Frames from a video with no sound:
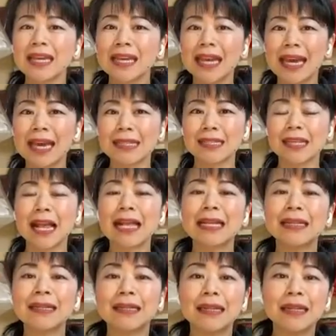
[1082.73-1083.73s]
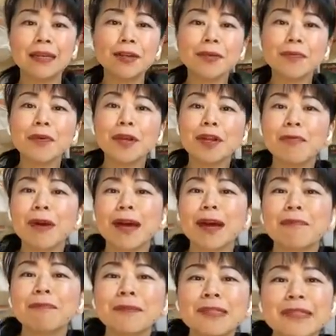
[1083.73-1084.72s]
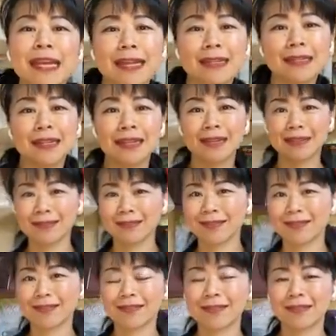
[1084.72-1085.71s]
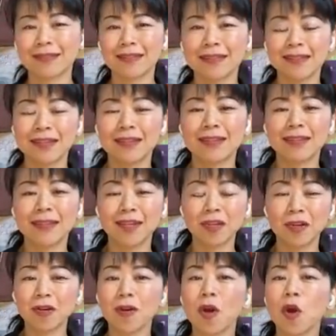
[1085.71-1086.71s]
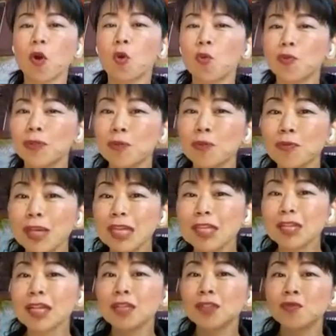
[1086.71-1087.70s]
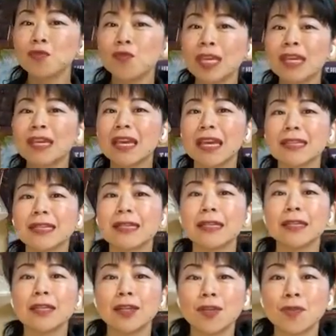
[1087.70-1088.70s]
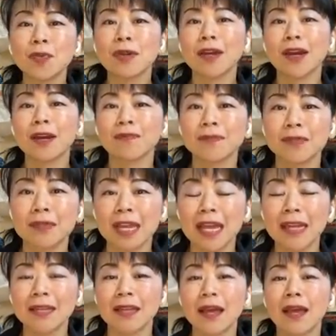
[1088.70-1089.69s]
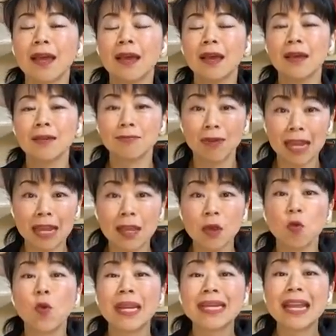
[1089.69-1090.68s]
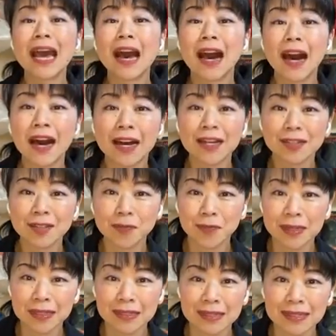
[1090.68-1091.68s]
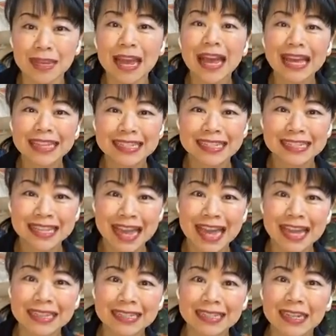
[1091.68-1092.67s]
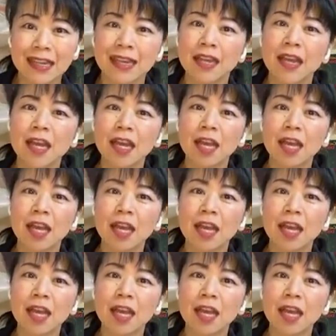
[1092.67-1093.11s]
get a little bit of upset. The reason is we get a little bit upset, right? When husbands says,